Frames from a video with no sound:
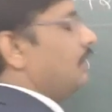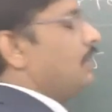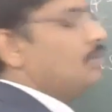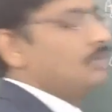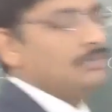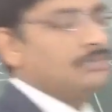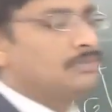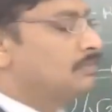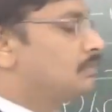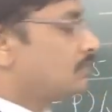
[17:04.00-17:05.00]
Now,
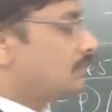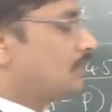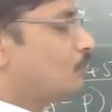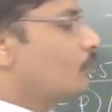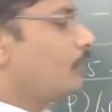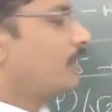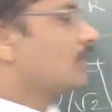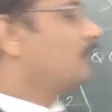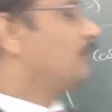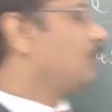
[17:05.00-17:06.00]
the moment of the